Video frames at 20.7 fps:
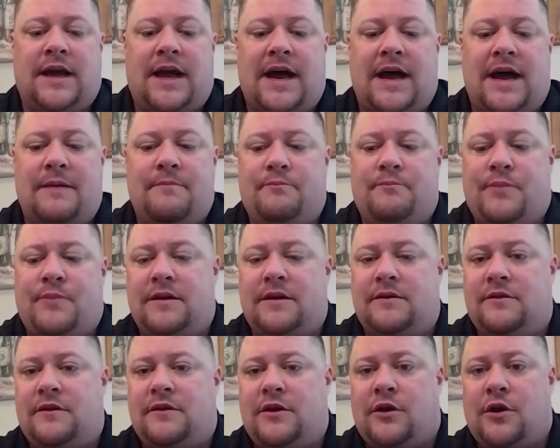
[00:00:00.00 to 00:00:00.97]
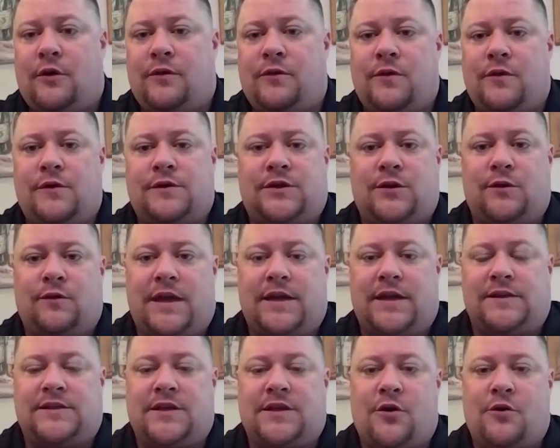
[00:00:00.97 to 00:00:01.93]
But you go through those two
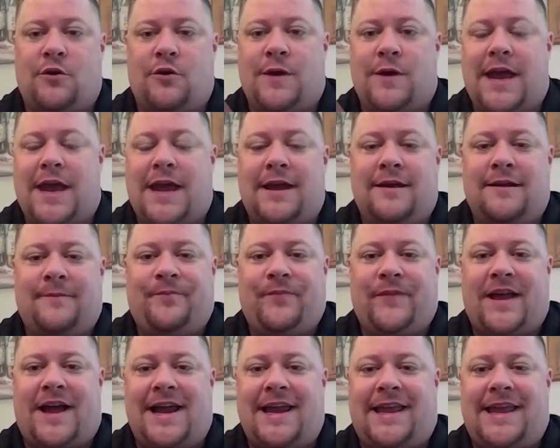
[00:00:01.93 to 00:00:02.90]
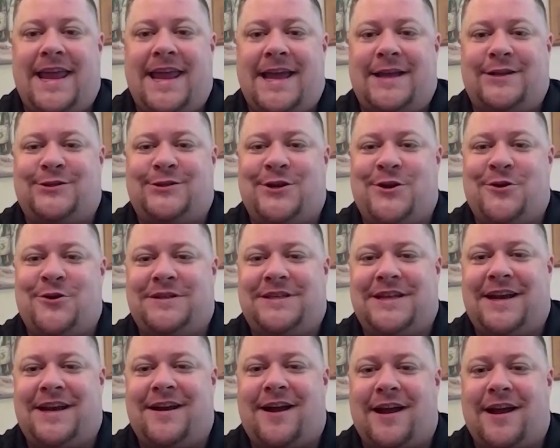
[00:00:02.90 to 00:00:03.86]
things. So, okay, I can't show a
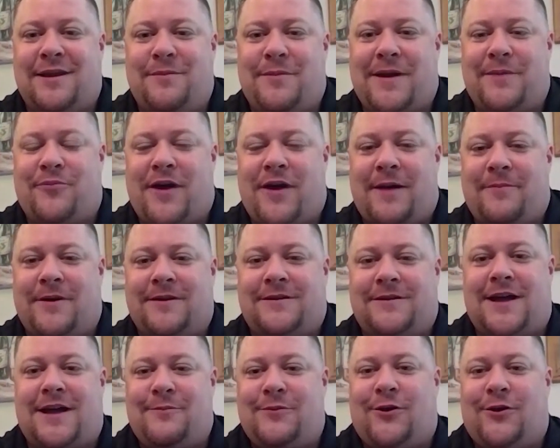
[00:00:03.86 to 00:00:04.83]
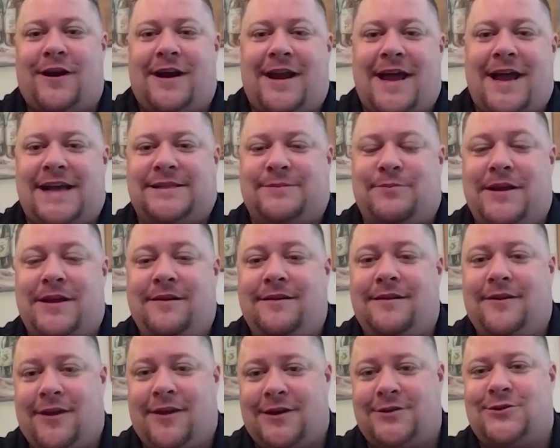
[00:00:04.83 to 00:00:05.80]
tenant occupied property. Tom, you're going to ask me,
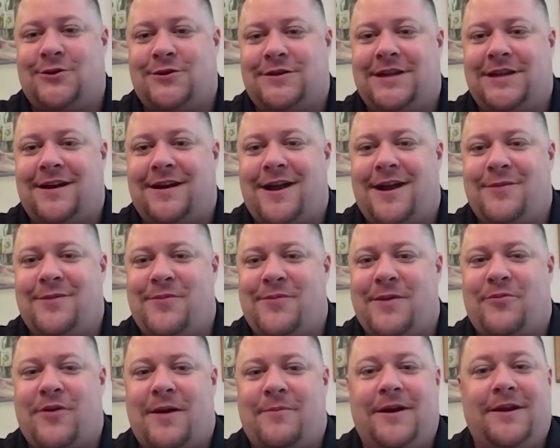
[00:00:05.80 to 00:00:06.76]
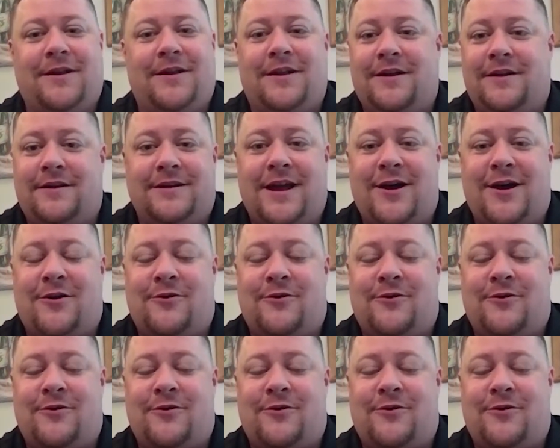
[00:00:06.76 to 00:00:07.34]
can I show a tenant occupied property? No.